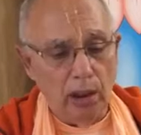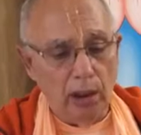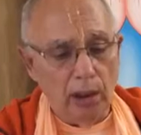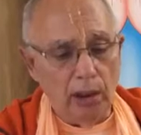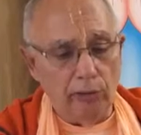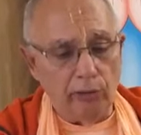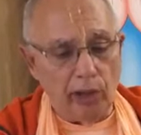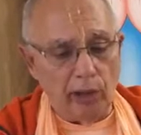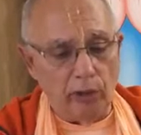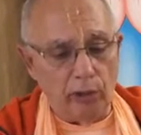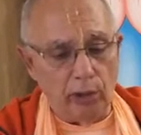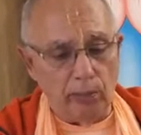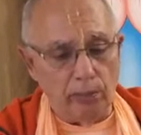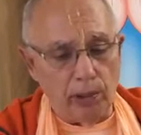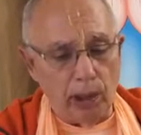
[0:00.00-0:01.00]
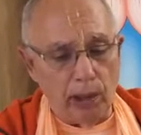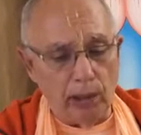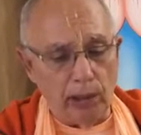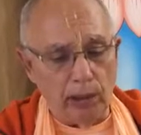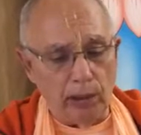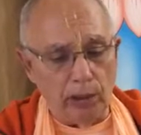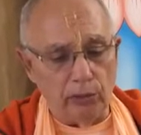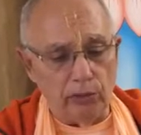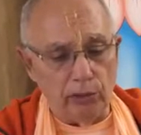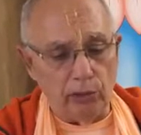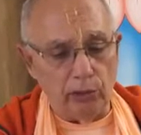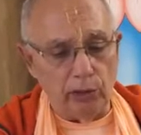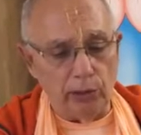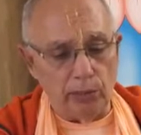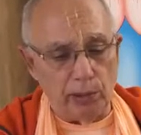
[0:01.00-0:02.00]
Each Vaikuntha planet is full
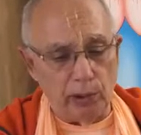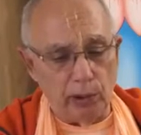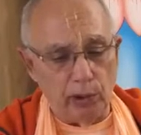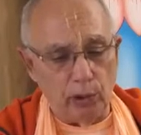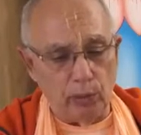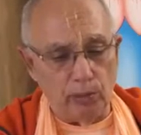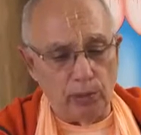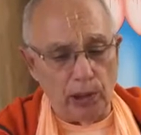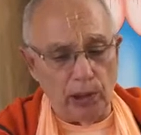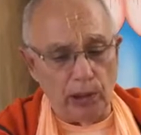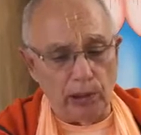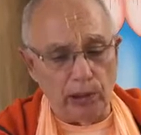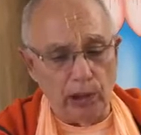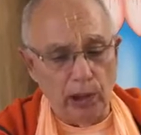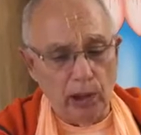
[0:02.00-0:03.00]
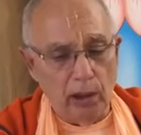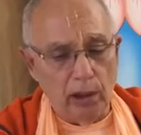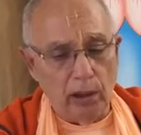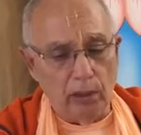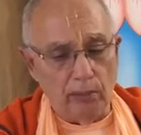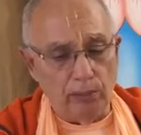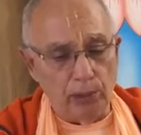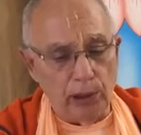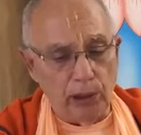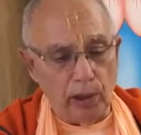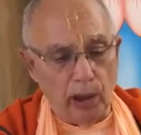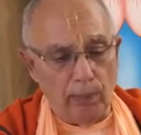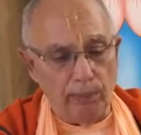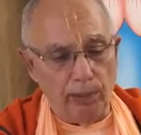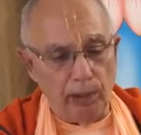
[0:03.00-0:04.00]
of spiritual bliss, complete
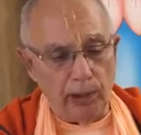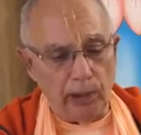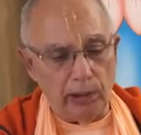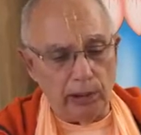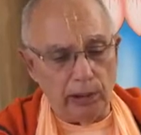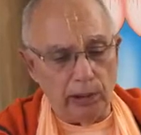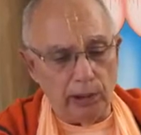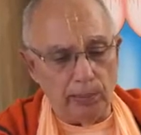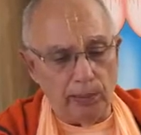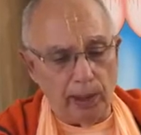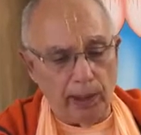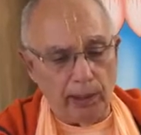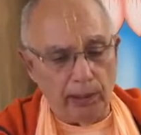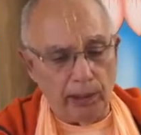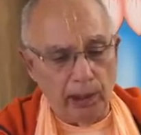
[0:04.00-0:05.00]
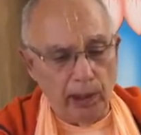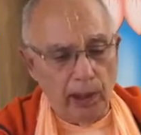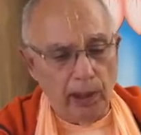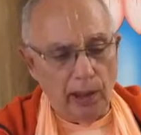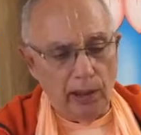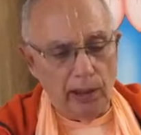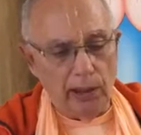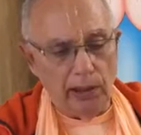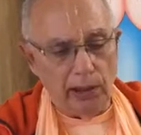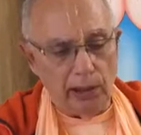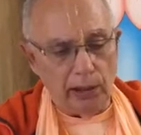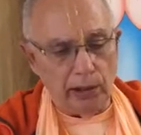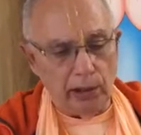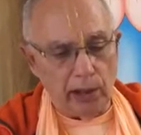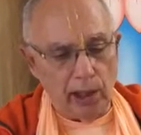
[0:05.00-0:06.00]
opulence and space, and each is
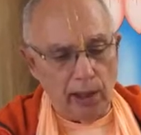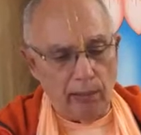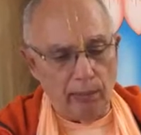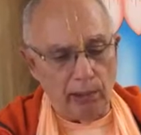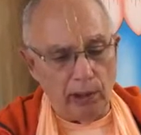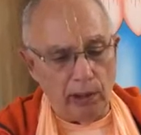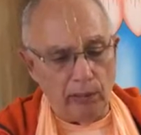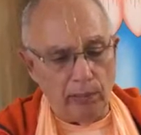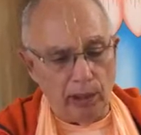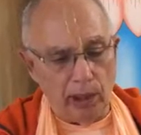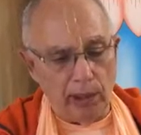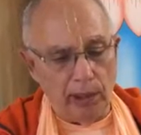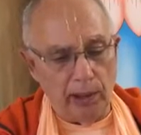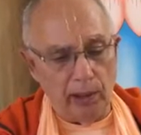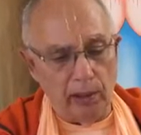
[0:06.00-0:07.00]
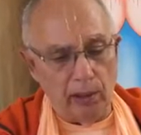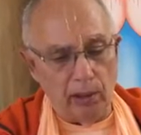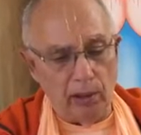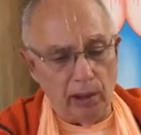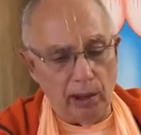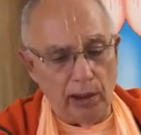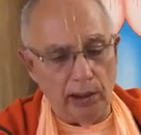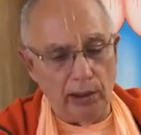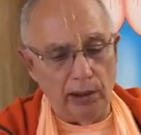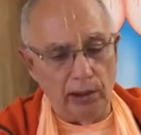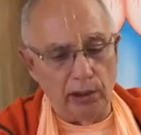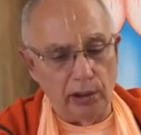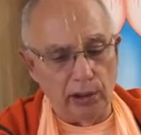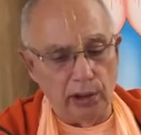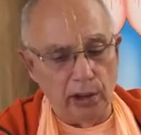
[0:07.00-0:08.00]
inhabited by
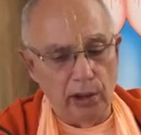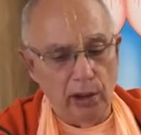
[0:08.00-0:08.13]
incarnations.